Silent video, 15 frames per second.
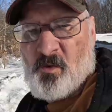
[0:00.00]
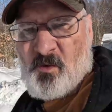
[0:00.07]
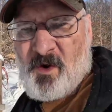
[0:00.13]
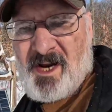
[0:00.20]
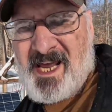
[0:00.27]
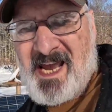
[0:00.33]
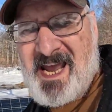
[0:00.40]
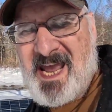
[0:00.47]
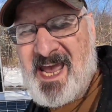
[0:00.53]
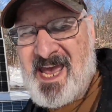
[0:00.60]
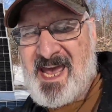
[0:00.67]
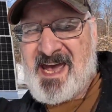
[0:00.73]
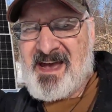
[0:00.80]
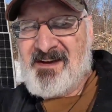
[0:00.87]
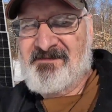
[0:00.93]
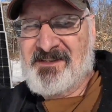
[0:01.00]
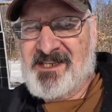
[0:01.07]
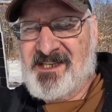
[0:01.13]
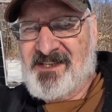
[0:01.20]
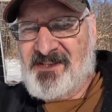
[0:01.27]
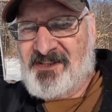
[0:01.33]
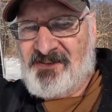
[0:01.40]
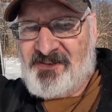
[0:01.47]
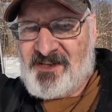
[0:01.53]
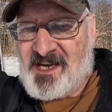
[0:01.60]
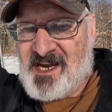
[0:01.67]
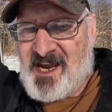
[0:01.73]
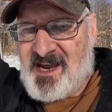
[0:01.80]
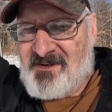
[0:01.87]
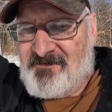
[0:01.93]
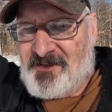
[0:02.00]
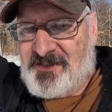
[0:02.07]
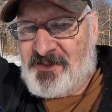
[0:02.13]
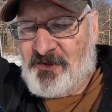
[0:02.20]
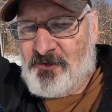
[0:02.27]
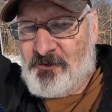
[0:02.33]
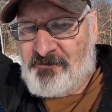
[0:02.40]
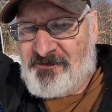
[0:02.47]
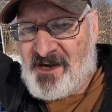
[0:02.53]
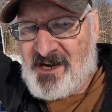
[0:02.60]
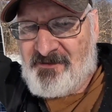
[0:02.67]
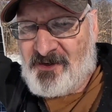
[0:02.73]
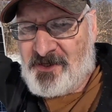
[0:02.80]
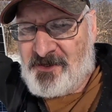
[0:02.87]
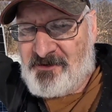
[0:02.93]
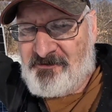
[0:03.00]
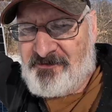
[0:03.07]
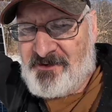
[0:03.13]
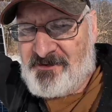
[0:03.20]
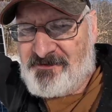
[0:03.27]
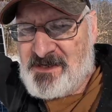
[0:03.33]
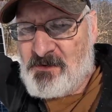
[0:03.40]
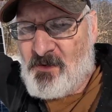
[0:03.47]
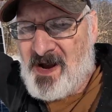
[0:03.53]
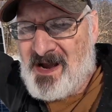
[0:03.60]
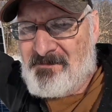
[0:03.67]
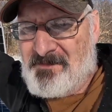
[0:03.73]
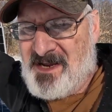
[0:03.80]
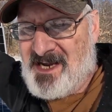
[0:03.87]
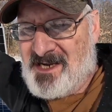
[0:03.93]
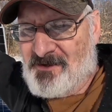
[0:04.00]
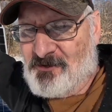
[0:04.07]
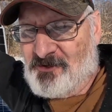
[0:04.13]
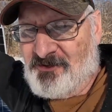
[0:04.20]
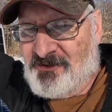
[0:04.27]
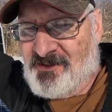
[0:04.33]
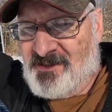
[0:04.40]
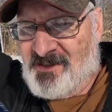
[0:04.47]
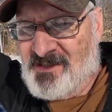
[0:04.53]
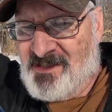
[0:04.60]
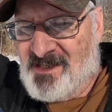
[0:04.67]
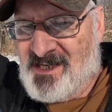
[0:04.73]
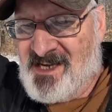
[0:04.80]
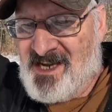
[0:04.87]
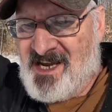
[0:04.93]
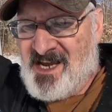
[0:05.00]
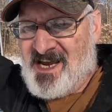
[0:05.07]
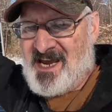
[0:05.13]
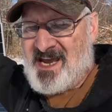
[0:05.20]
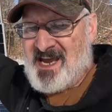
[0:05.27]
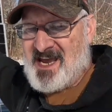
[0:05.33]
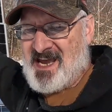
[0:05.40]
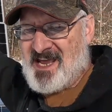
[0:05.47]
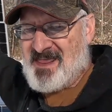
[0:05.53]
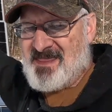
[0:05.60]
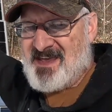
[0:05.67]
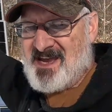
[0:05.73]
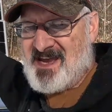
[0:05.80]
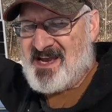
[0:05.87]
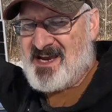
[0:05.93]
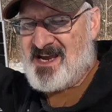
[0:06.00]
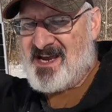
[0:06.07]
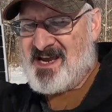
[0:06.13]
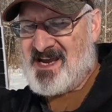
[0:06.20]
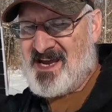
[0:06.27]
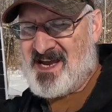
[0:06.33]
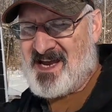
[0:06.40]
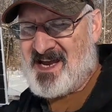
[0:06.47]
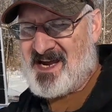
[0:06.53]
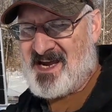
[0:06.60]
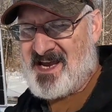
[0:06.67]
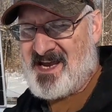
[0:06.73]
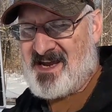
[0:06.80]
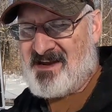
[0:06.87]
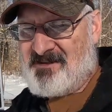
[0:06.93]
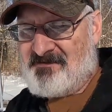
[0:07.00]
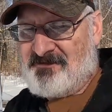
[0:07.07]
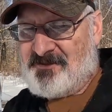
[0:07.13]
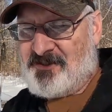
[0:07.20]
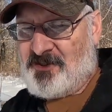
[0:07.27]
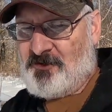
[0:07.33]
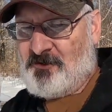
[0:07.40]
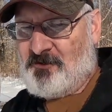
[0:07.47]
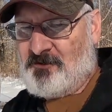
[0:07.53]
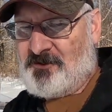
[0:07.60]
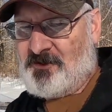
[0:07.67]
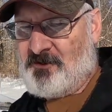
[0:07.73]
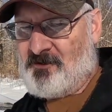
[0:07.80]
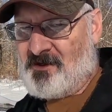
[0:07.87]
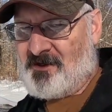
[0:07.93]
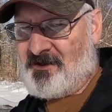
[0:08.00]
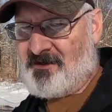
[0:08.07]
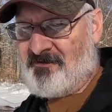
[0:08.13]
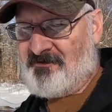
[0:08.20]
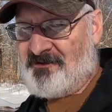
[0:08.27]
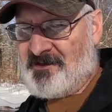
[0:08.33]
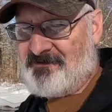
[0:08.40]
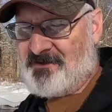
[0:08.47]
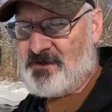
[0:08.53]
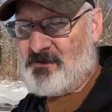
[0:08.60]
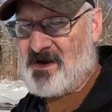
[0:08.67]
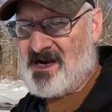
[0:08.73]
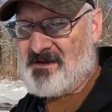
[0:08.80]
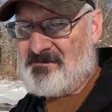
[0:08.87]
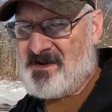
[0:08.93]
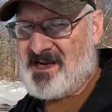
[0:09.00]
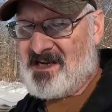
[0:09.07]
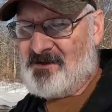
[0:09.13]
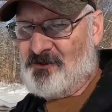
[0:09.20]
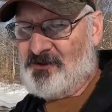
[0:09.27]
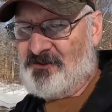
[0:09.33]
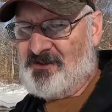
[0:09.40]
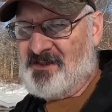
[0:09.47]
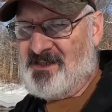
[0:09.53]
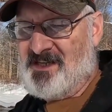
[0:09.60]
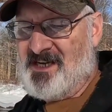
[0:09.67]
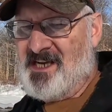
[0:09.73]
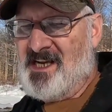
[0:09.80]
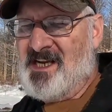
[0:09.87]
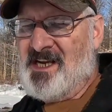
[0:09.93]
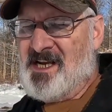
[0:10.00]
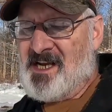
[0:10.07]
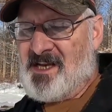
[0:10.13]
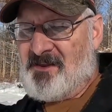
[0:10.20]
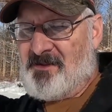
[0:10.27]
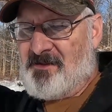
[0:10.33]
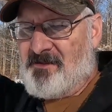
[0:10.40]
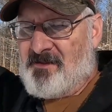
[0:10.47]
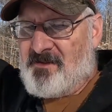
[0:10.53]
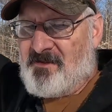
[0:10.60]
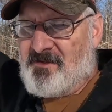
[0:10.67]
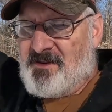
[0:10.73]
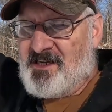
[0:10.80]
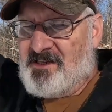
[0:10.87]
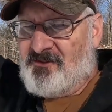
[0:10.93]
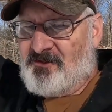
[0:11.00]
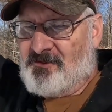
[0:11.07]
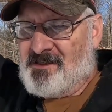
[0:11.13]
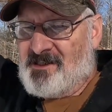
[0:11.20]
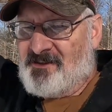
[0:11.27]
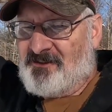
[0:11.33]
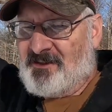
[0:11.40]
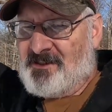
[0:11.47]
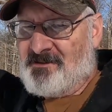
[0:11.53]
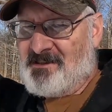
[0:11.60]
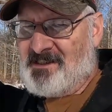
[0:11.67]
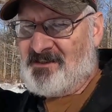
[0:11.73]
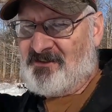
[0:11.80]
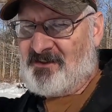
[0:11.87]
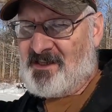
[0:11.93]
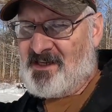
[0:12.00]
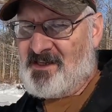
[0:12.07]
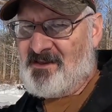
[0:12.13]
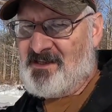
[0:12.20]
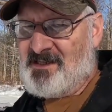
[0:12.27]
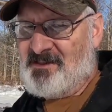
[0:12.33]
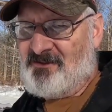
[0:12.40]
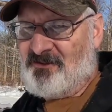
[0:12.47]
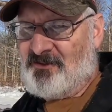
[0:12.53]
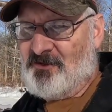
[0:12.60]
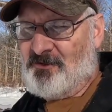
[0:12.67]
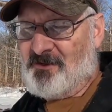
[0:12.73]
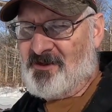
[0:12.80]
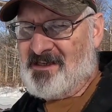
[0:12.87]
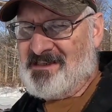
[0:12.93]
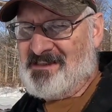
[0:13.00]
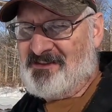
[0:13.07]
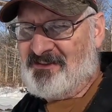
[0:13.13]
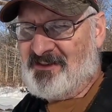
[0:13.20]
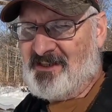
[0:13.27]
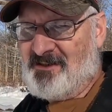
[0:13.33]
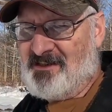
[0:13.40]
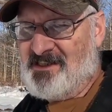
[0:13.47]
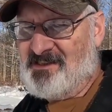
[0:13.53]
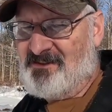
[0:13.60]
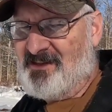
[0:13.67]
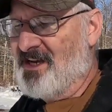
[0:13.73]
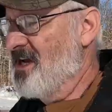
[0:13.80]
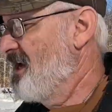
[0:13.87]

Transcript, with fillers: What I have is I have the two 550 watt panels and then I have two 250 watt panels. These are in a series and these two are in a series